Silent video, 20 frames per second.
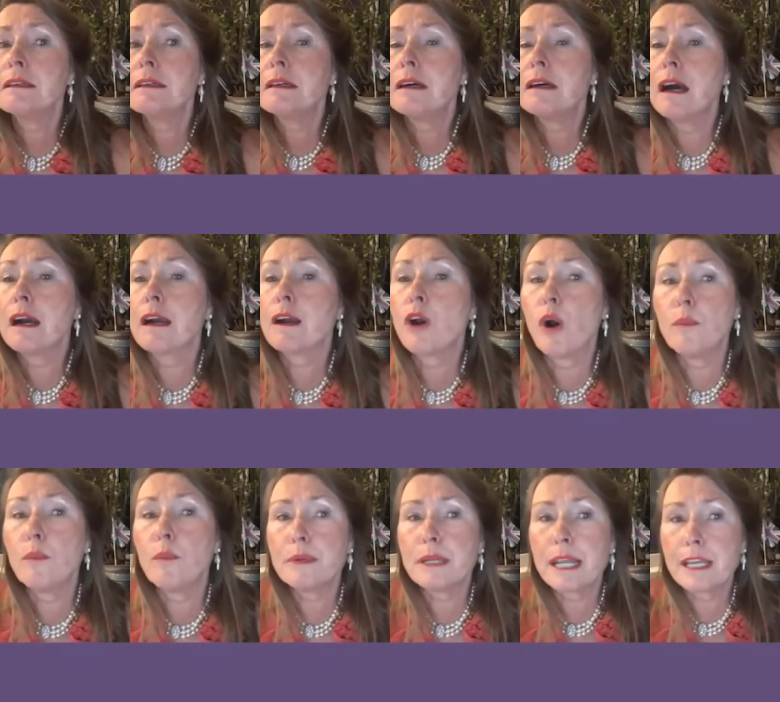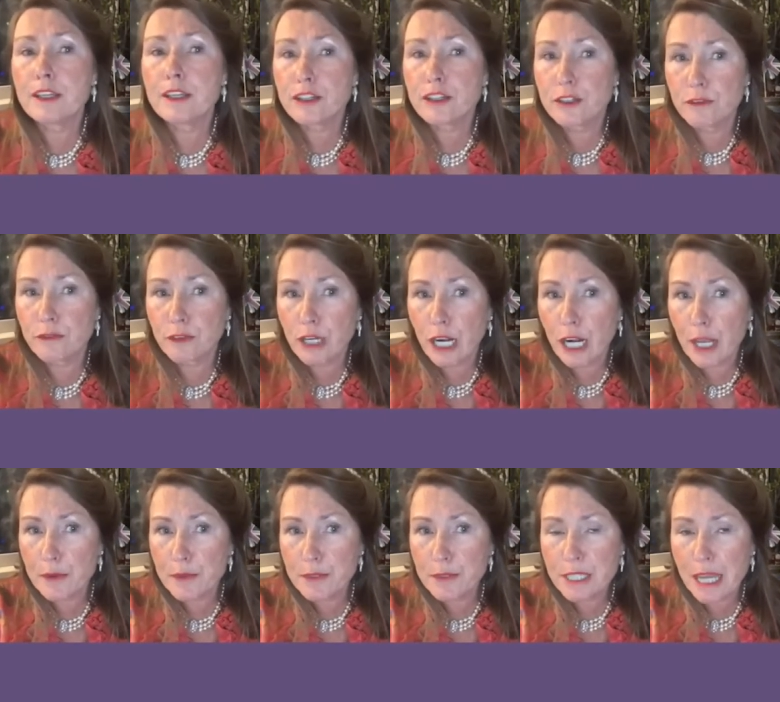A combination of
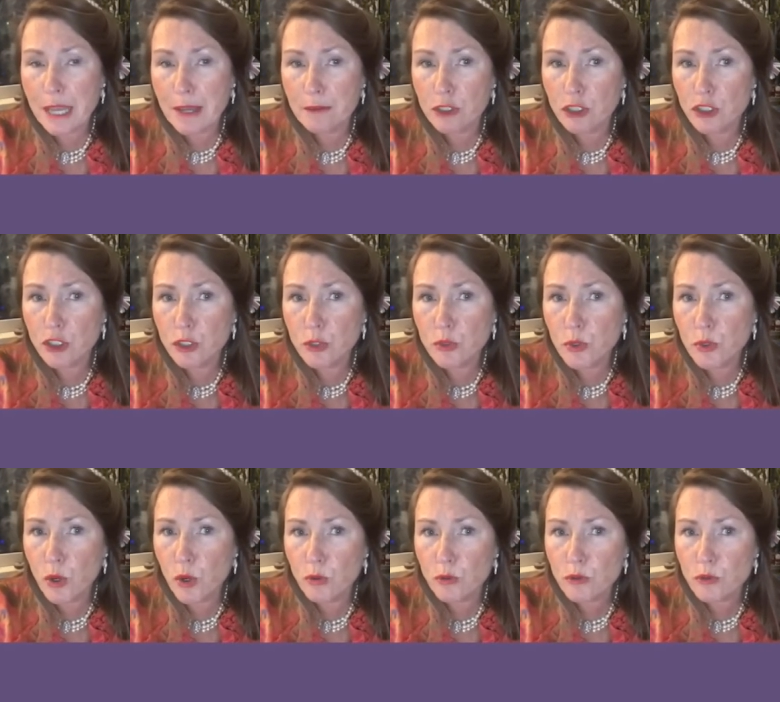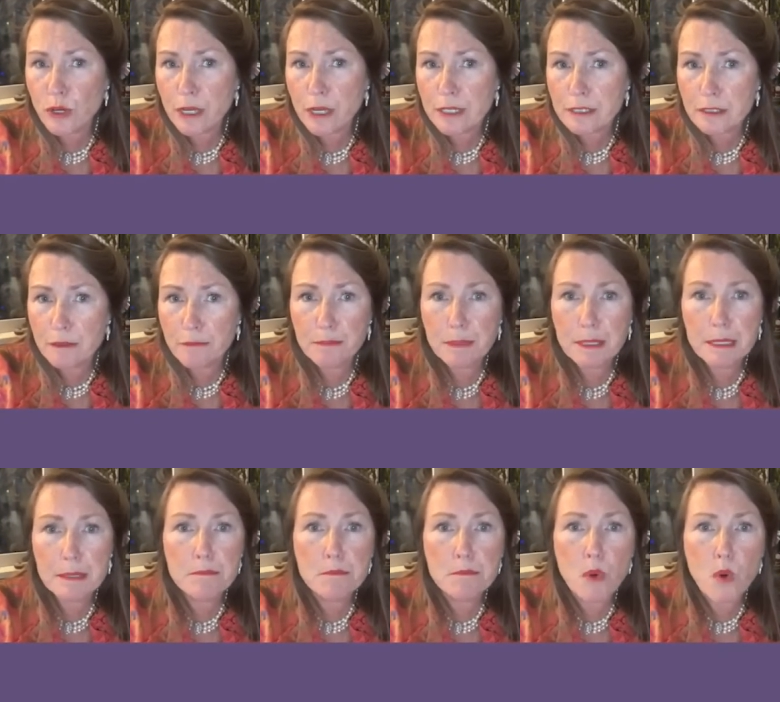closed down and new contracts have
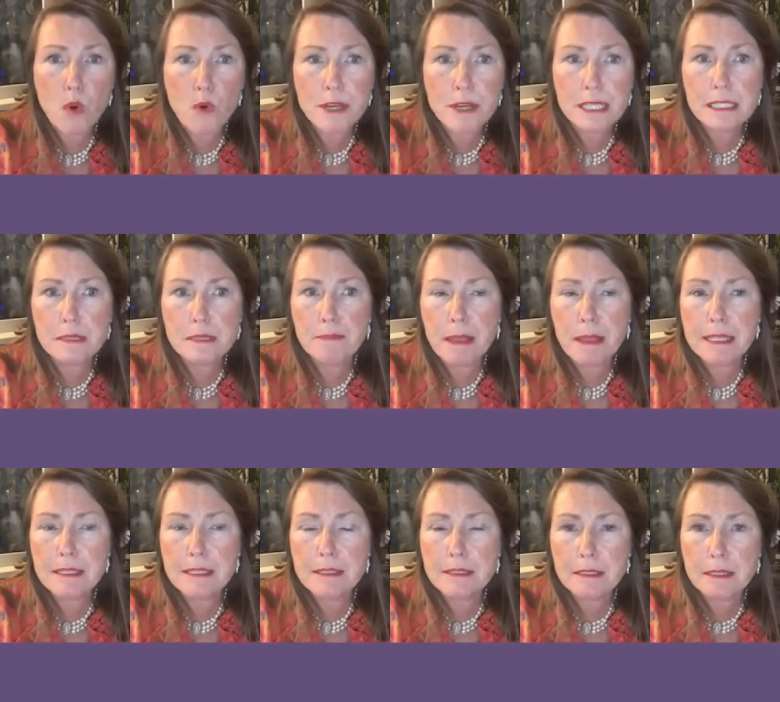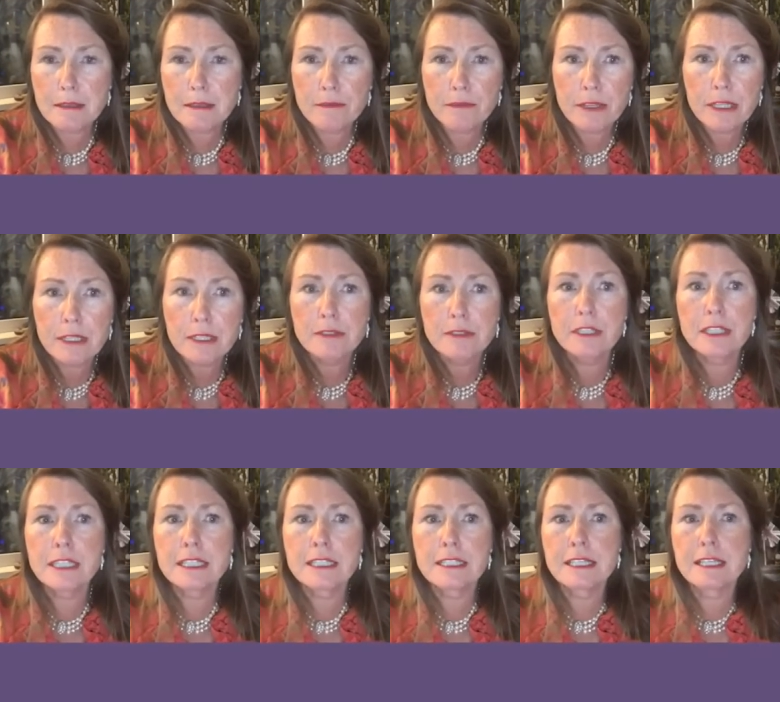been more expensive than
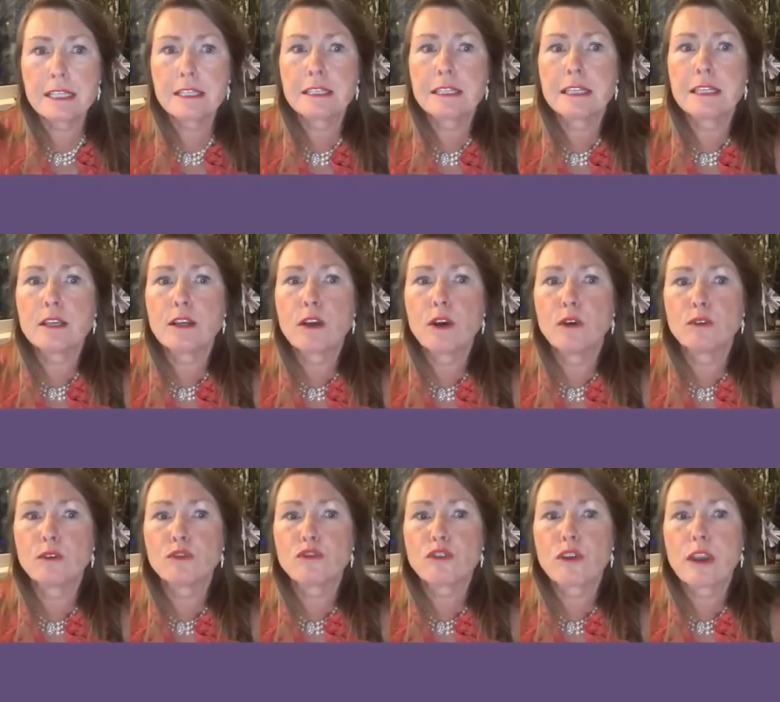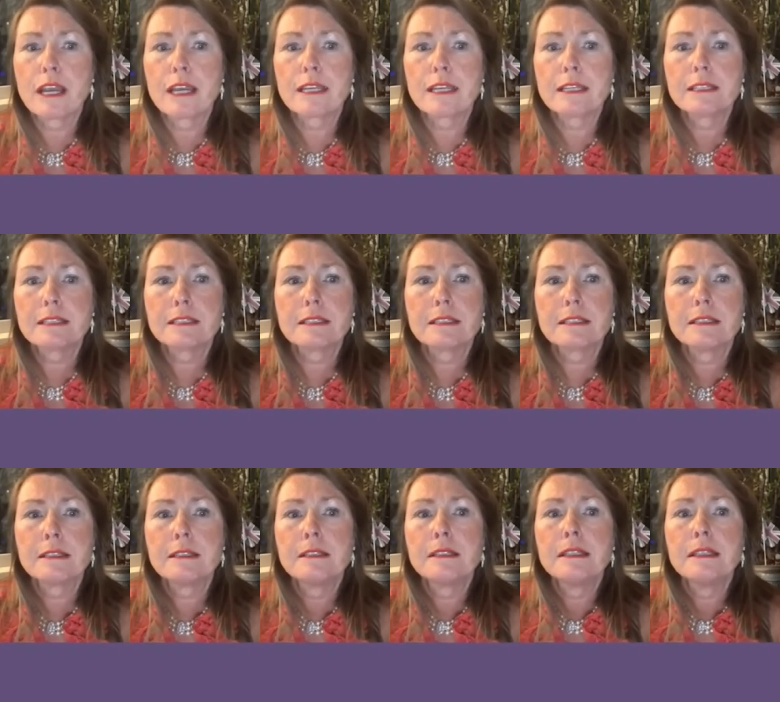existing contracts.
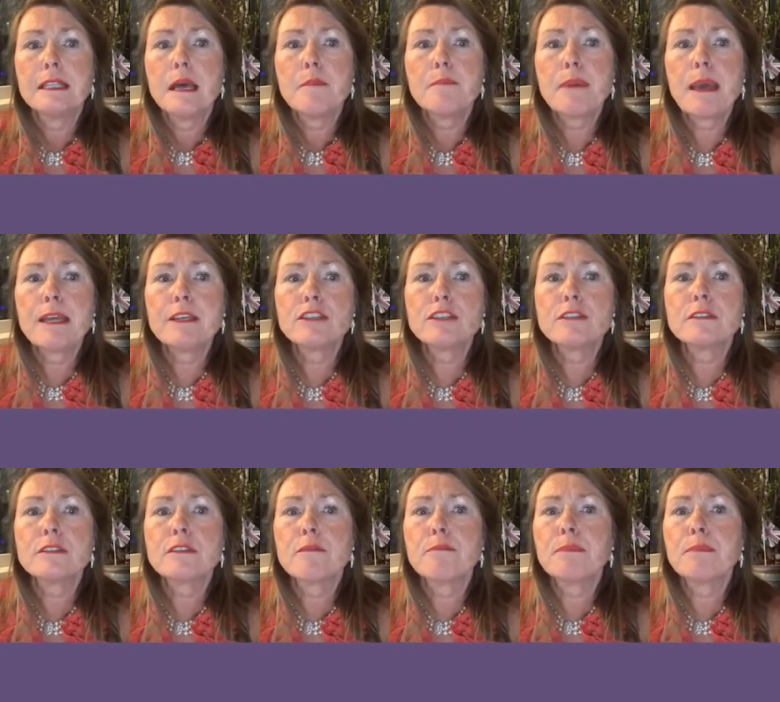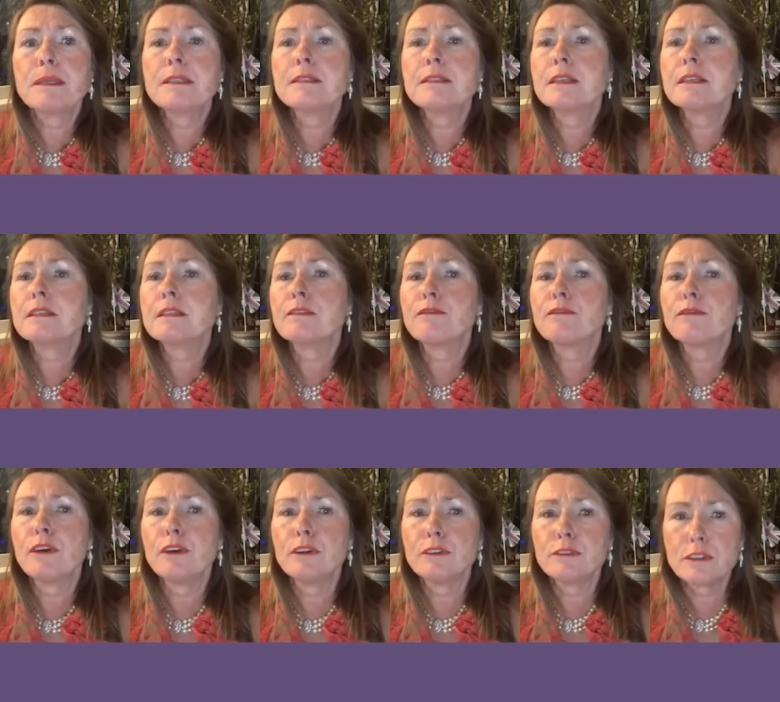Patients have been
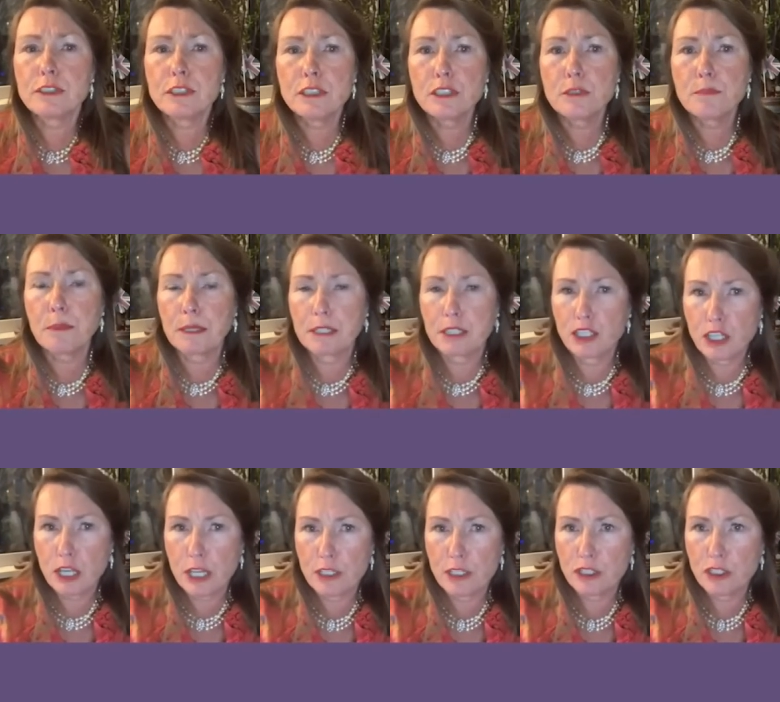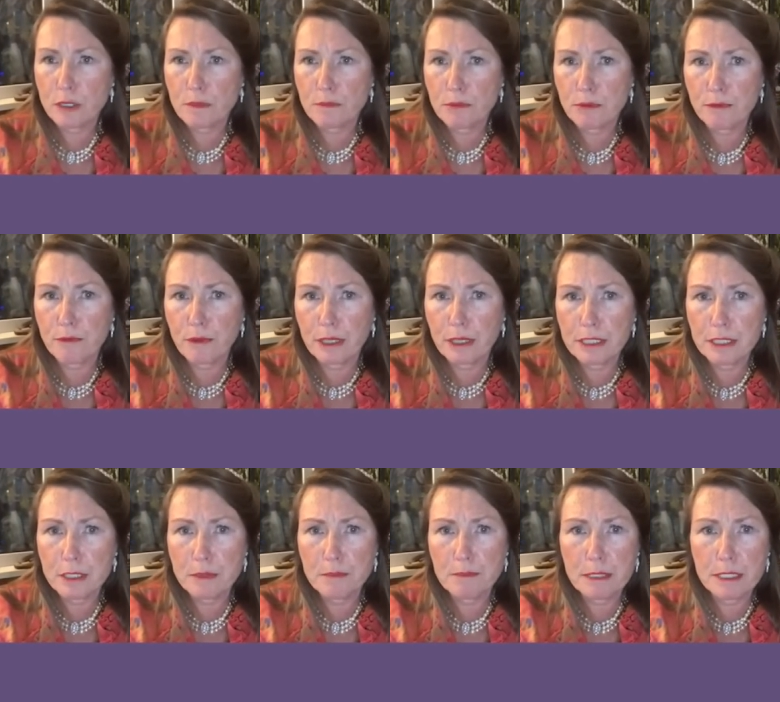disadvantaged by changing
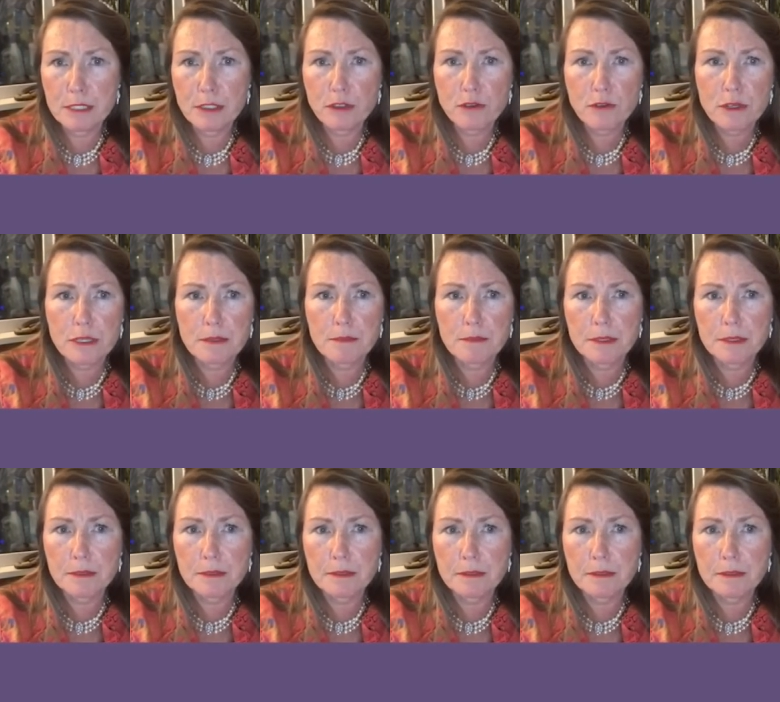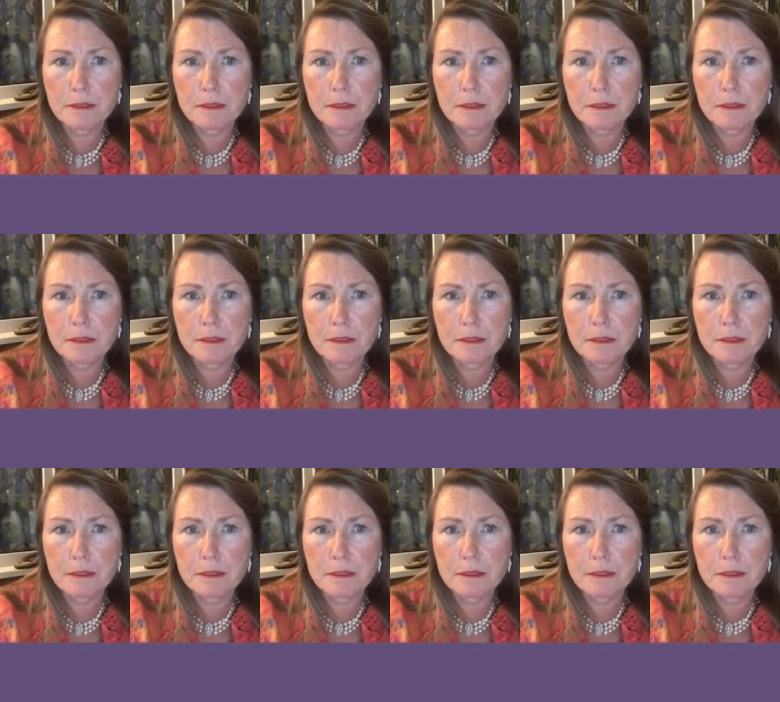provider mid treatment.